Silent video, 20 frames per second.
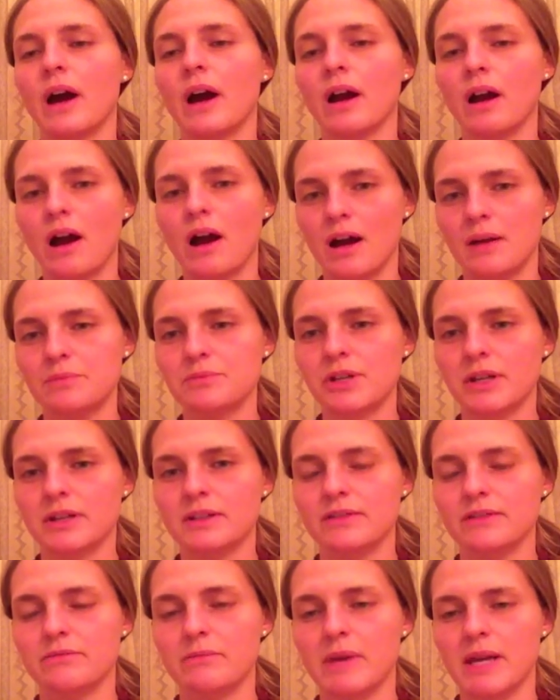our
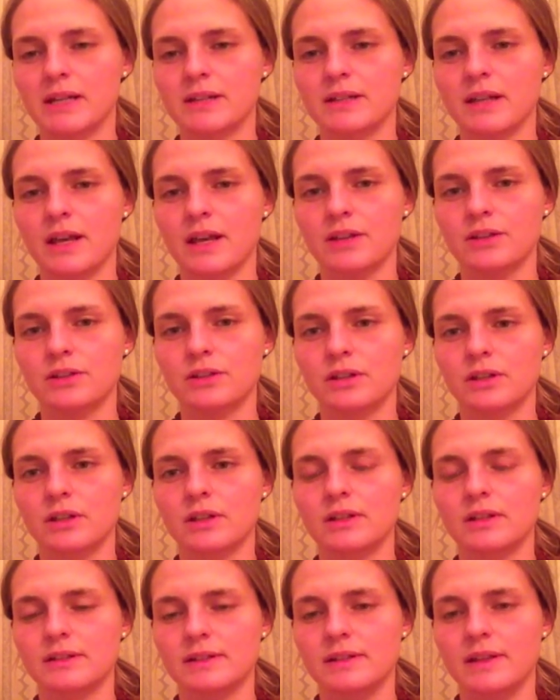object of meditation
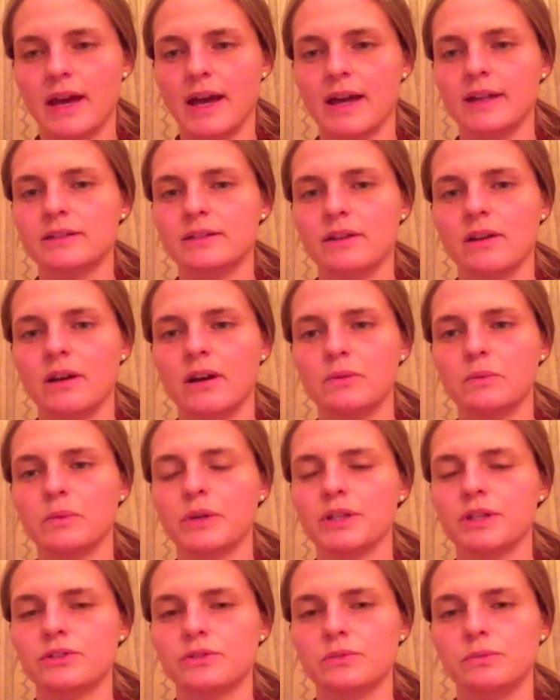is that on
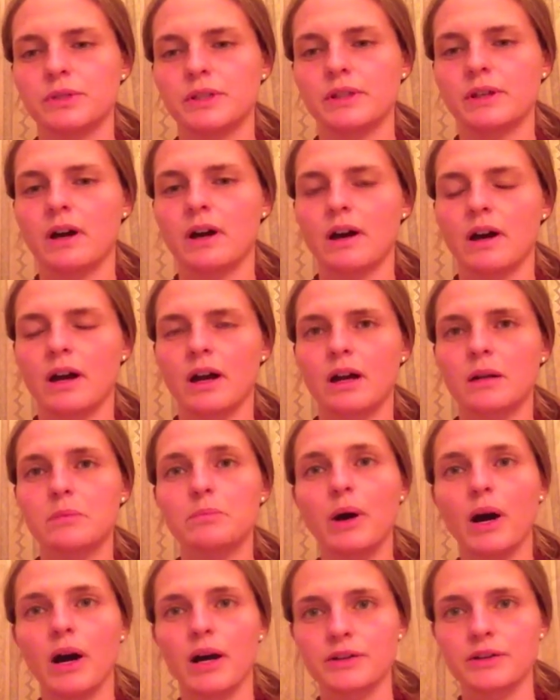which we are
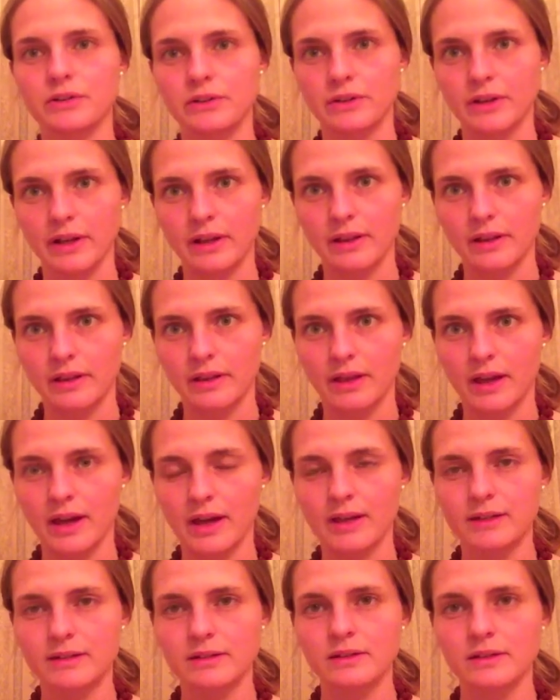pondering,
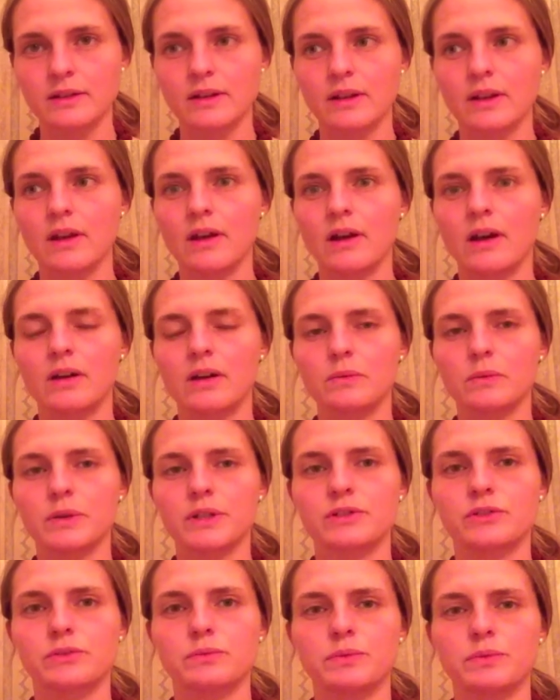that on
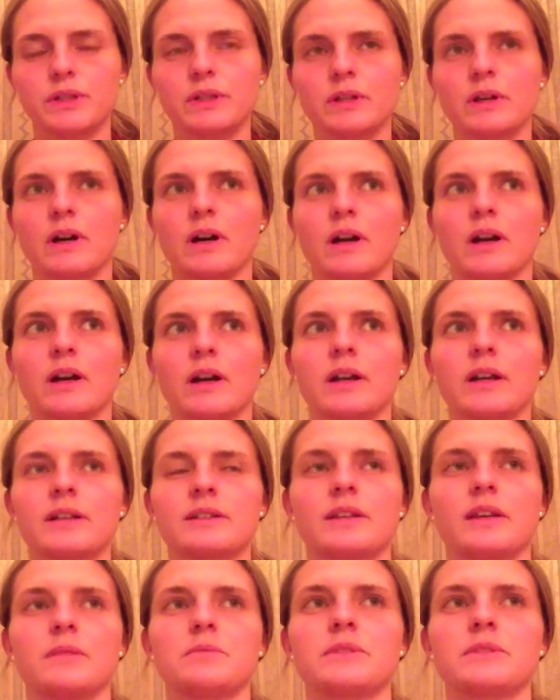which we are
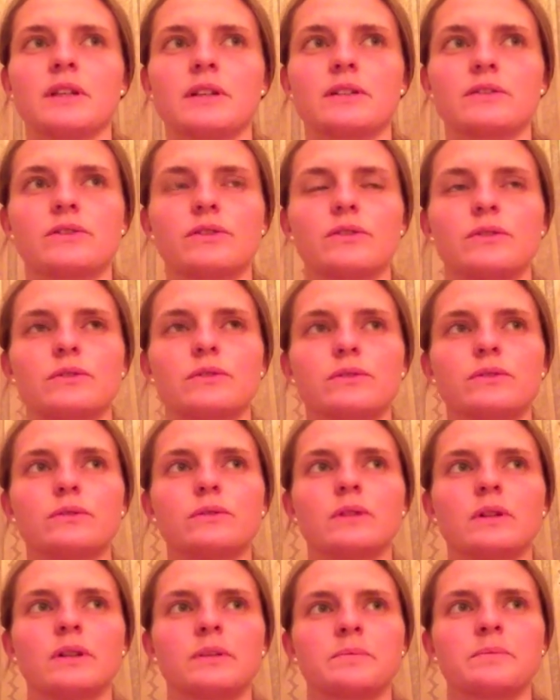attempting to